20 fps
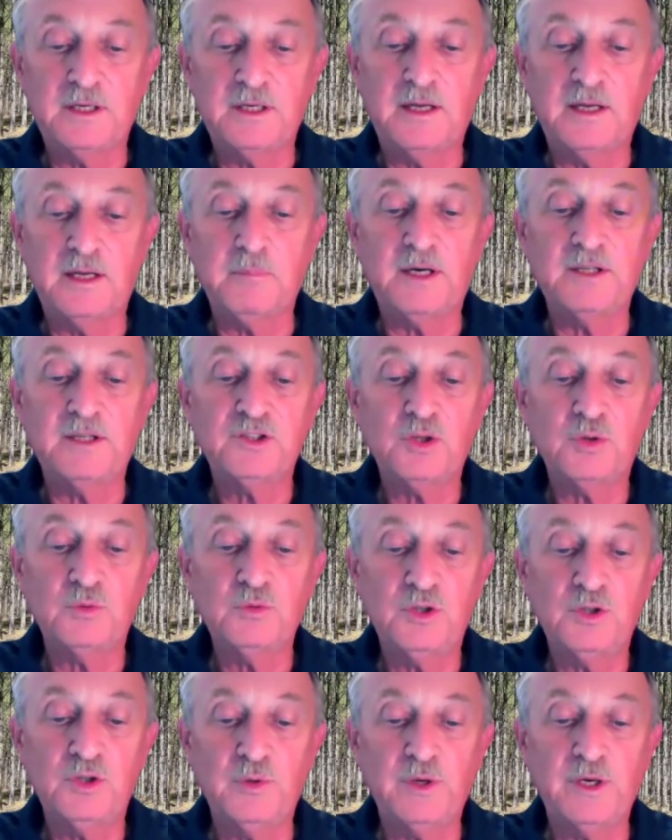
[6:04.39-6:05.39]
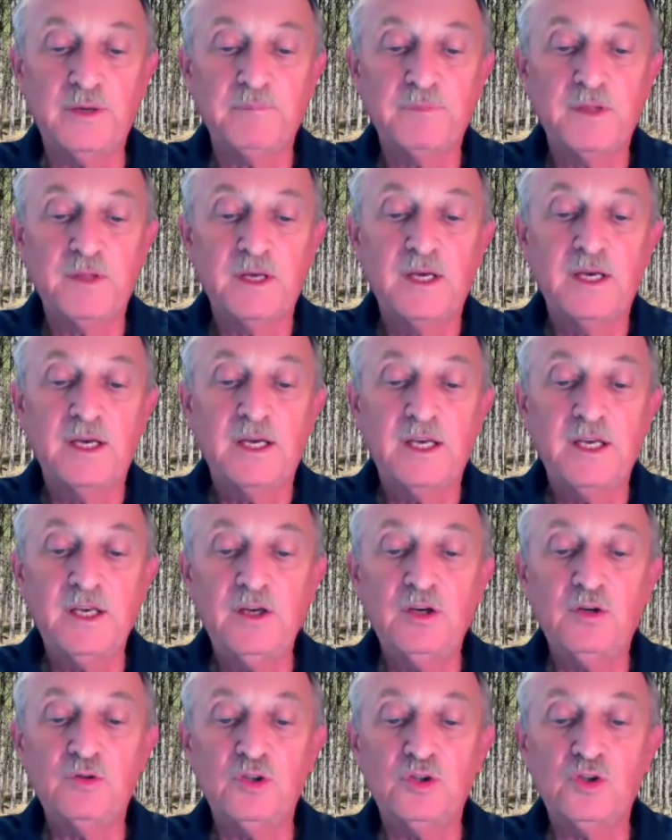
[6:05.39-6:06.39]
And by so doing, he
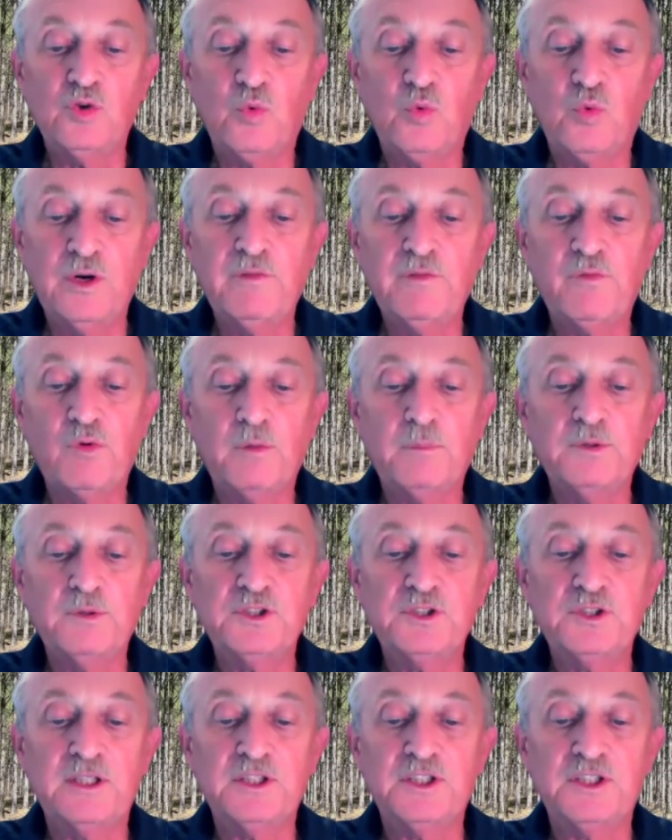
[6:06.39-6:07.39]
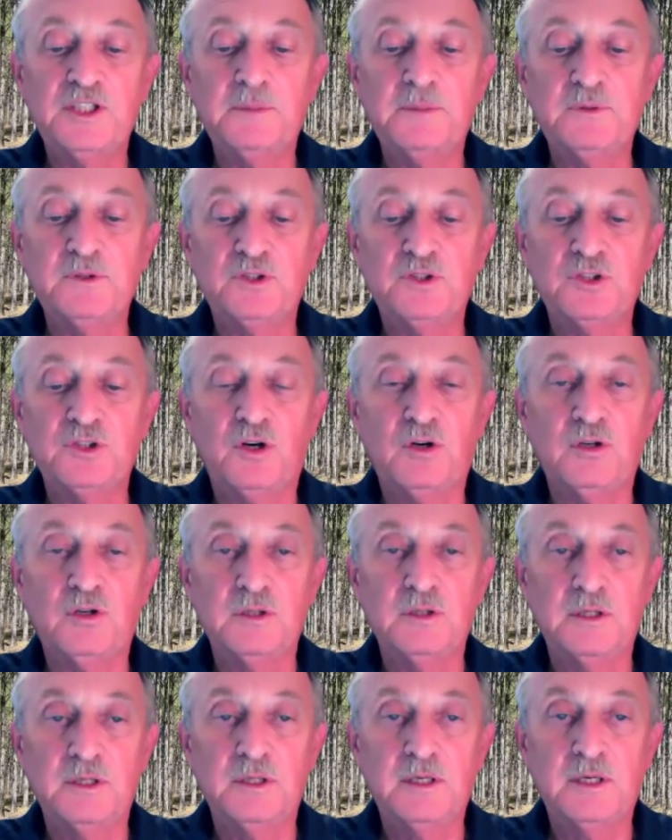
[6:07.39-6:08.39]
yielded 24% chip and saw
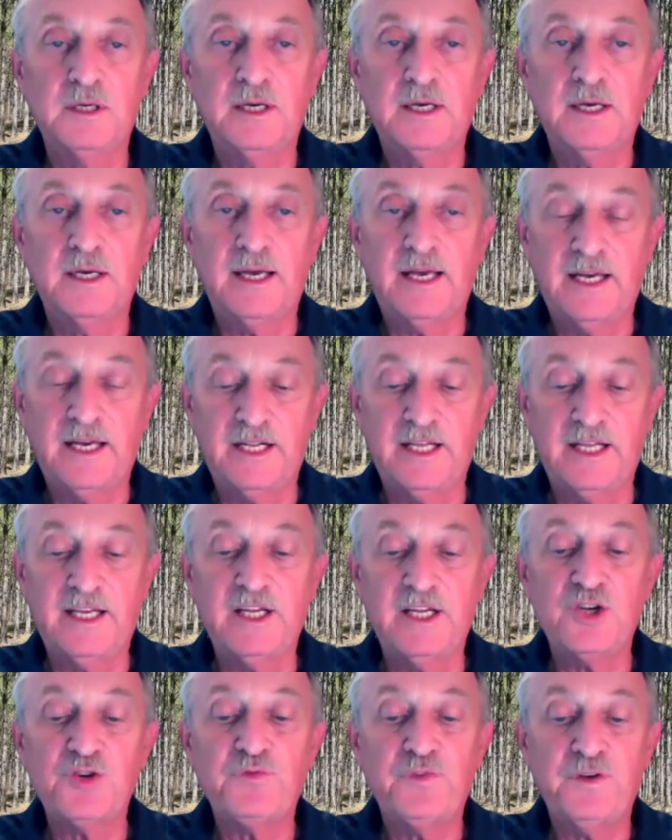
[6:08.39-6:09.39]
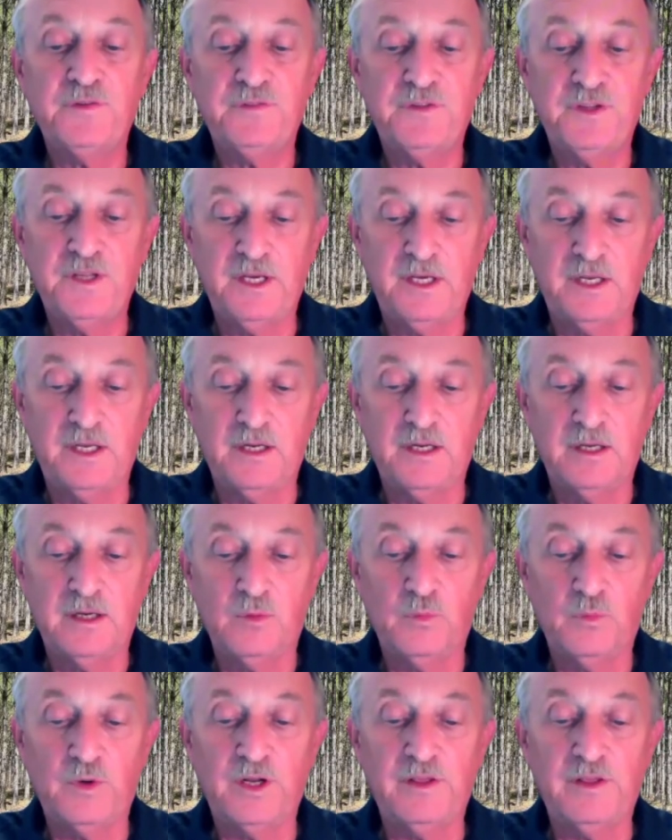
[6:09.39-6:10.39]
at age 15
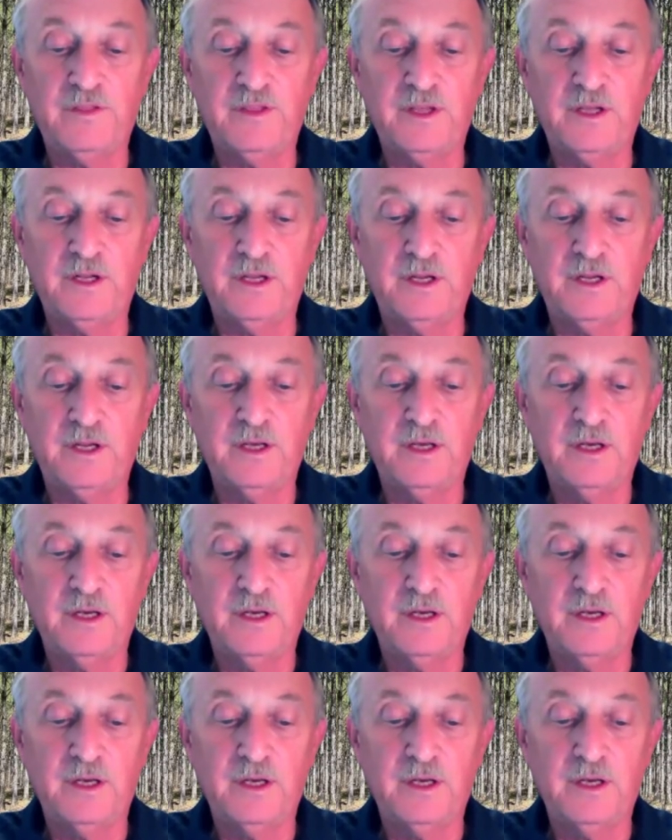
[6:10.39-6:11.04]
when he thinned it.